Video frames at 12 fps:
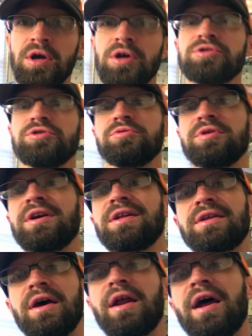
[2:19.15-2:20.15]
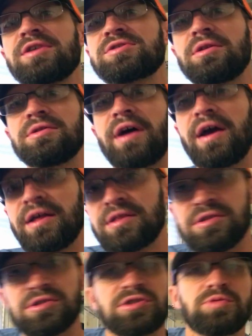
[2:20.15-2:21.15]
So you can get that extra length,
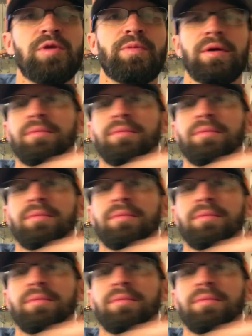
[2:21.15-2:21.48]
the sweeping